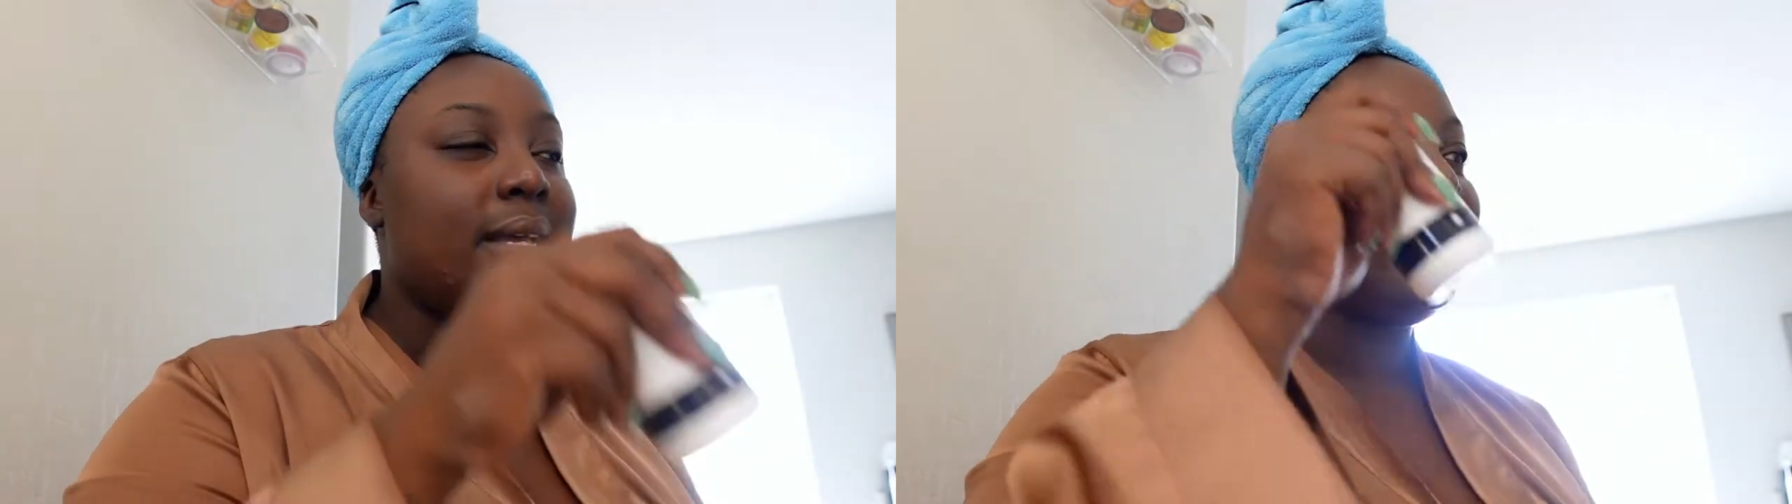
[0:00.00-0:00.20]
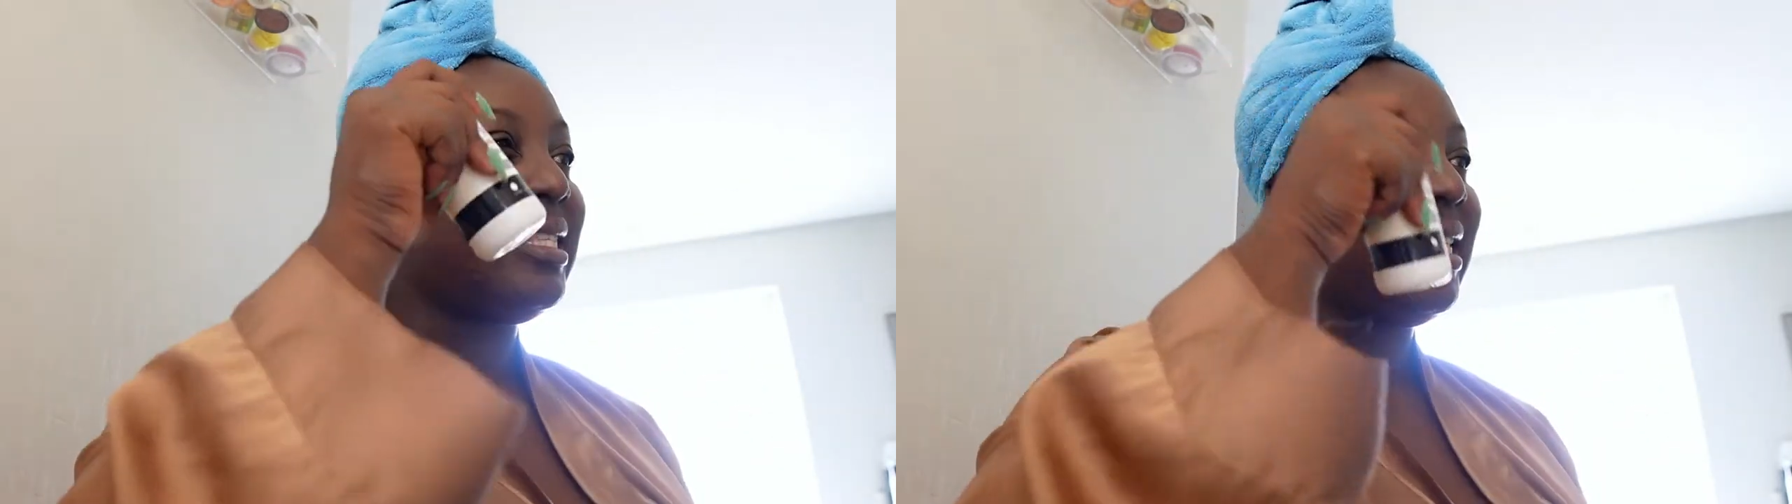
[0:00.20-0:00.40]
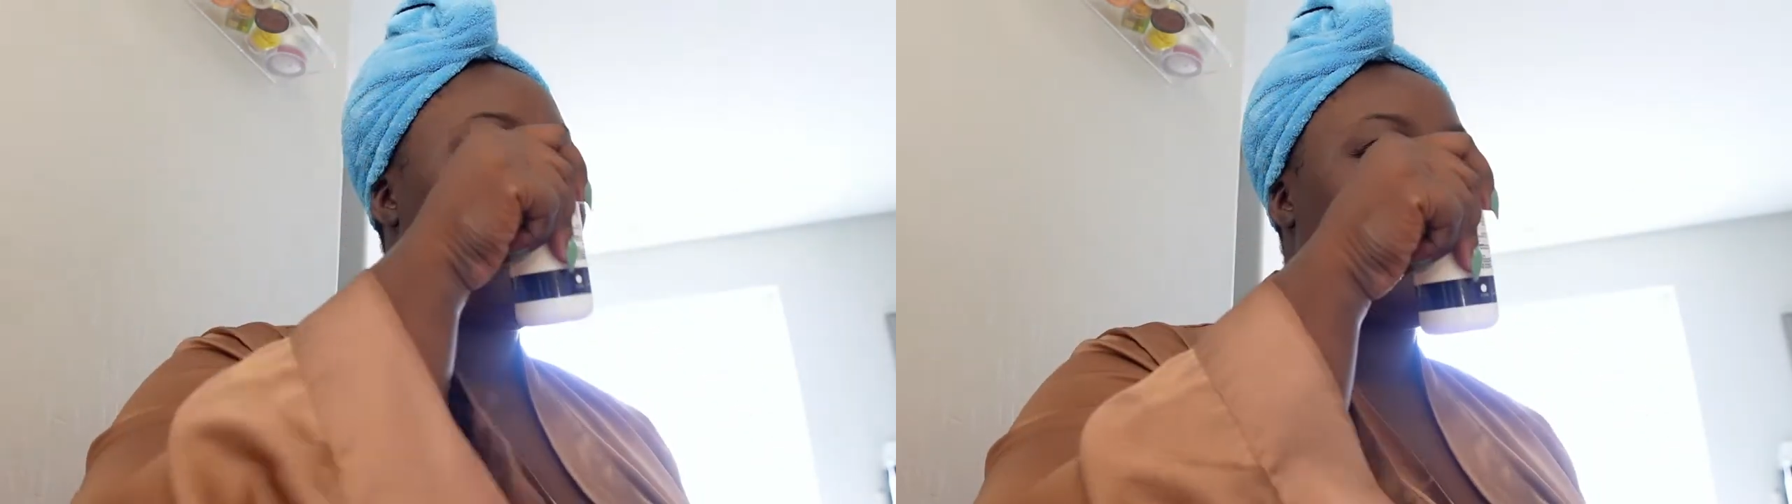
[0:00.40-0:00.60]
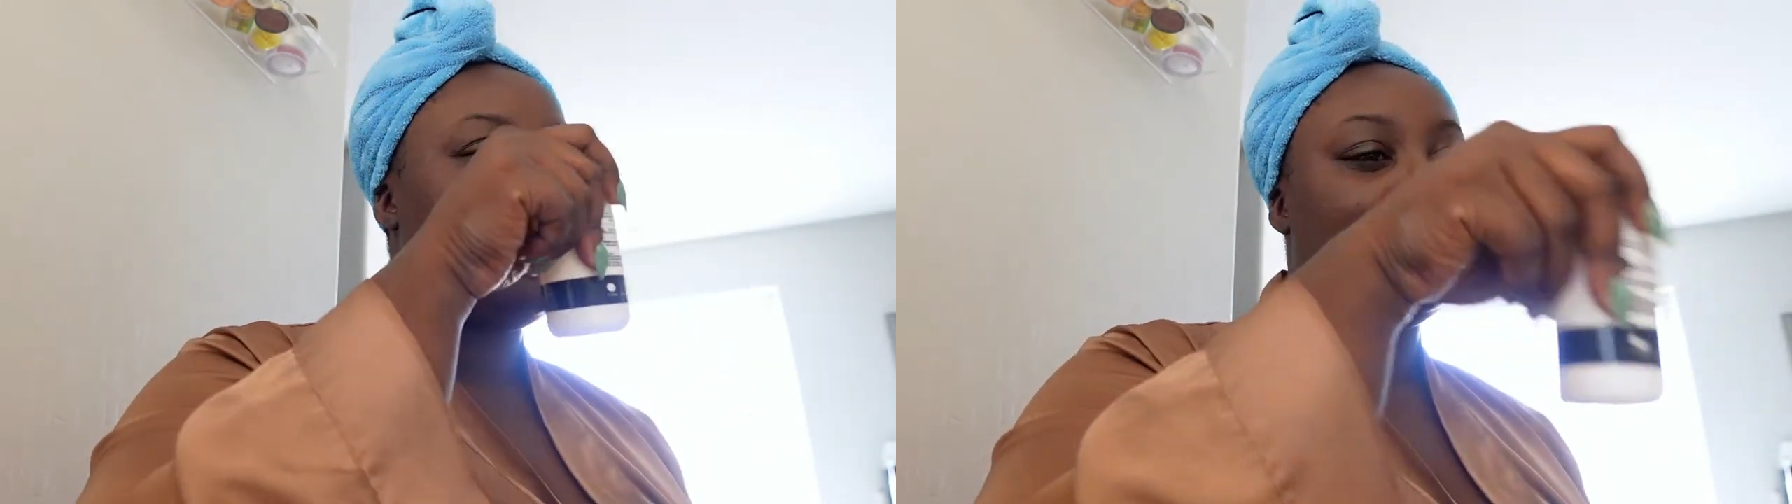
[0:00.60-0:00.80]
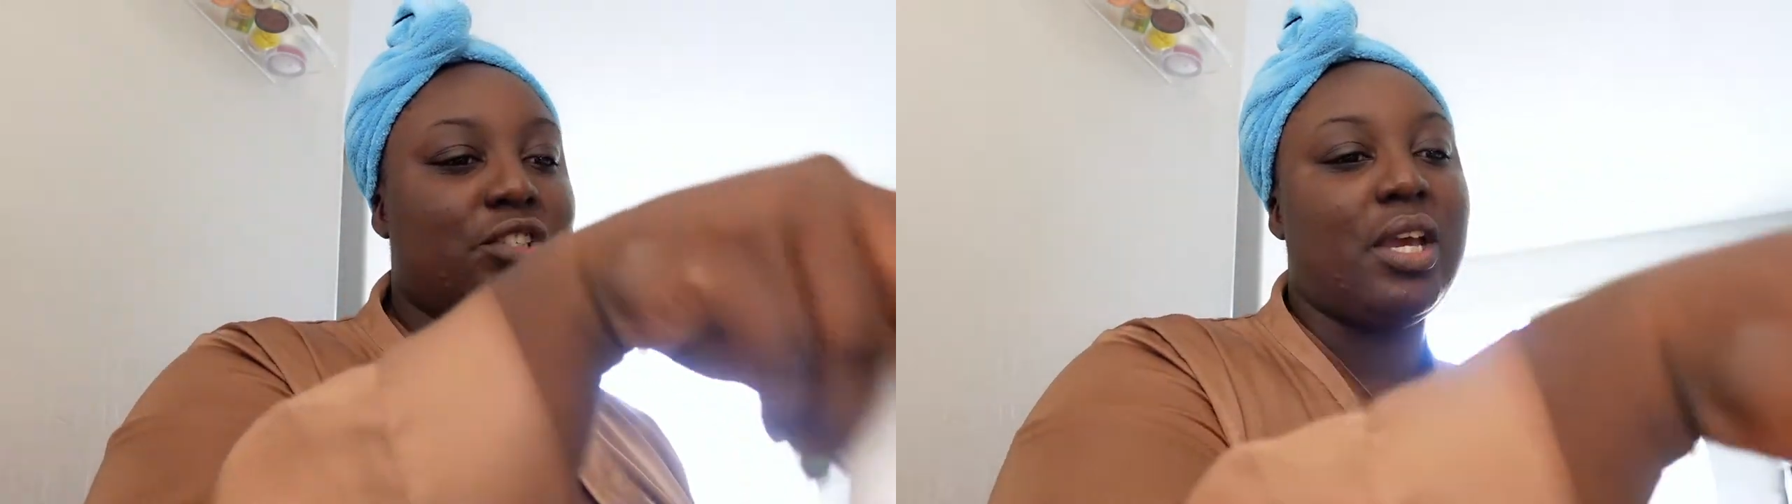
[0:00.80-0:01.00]
It stays
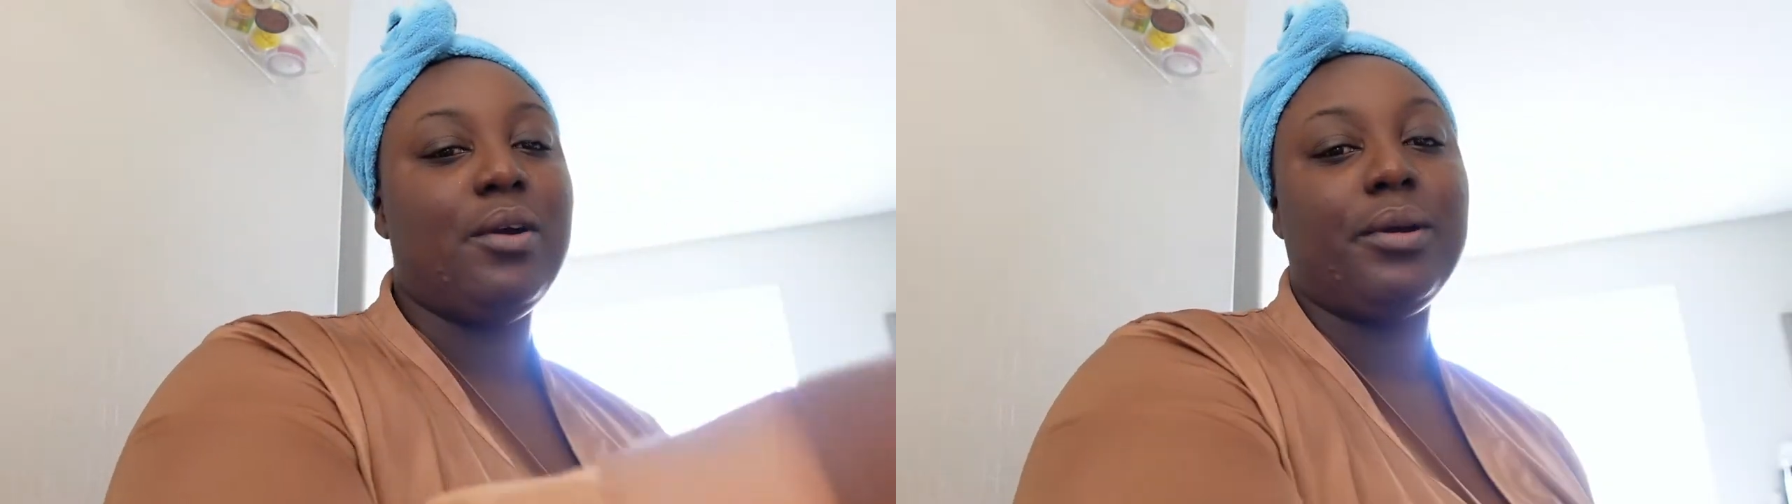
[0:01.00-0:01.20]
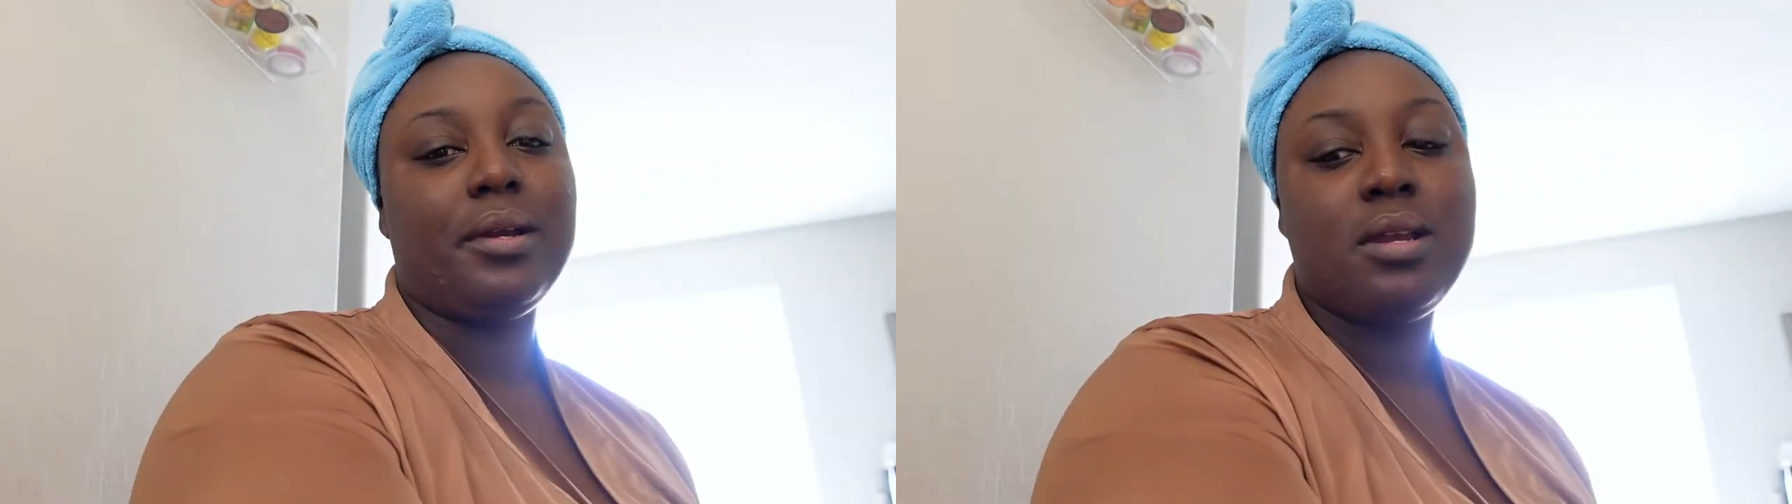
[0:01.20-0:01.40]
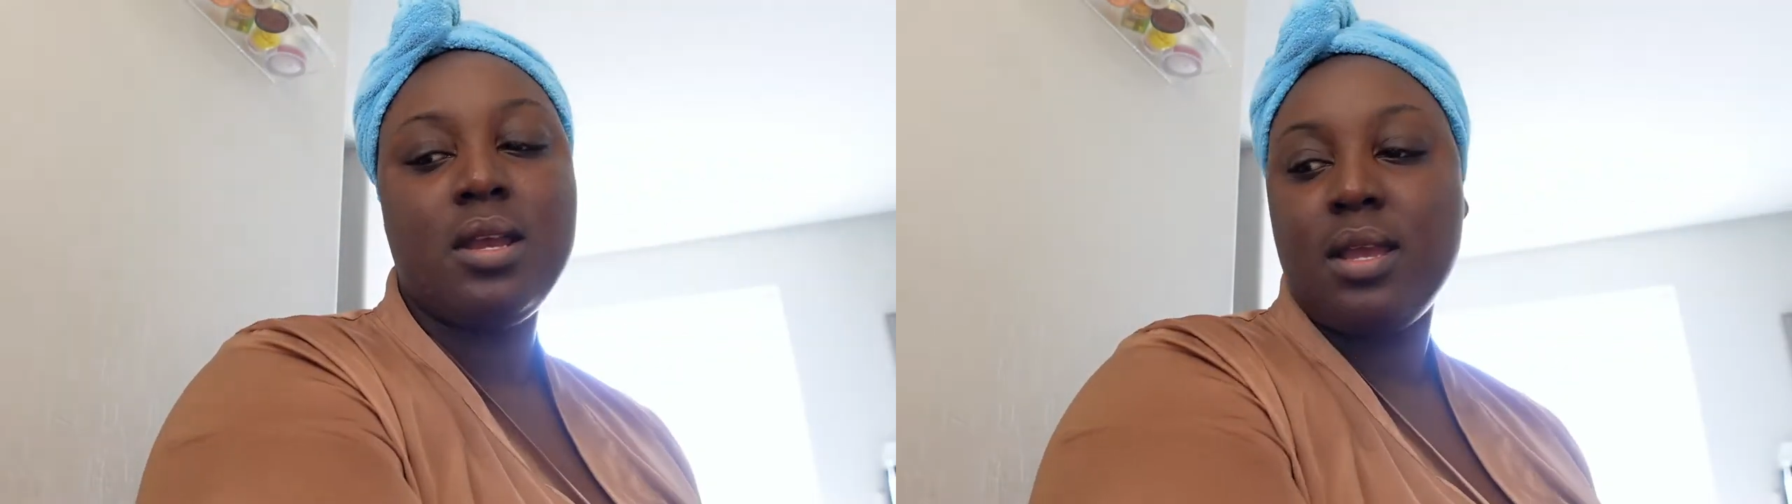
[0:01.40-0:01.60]
in the shower.